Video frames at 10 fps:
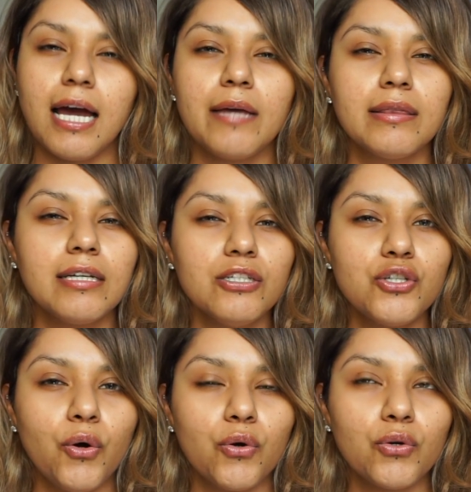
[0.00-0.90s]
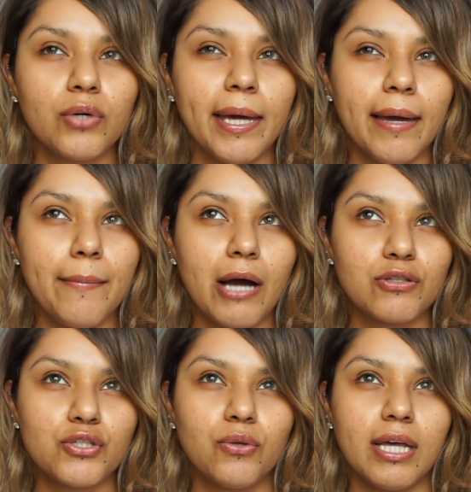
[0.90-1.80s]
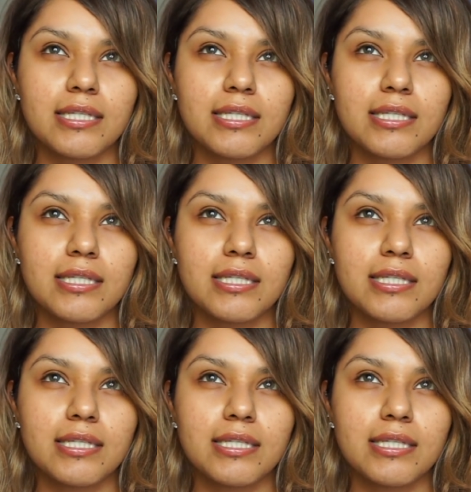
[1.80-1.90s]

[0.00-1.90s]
I think total came out to like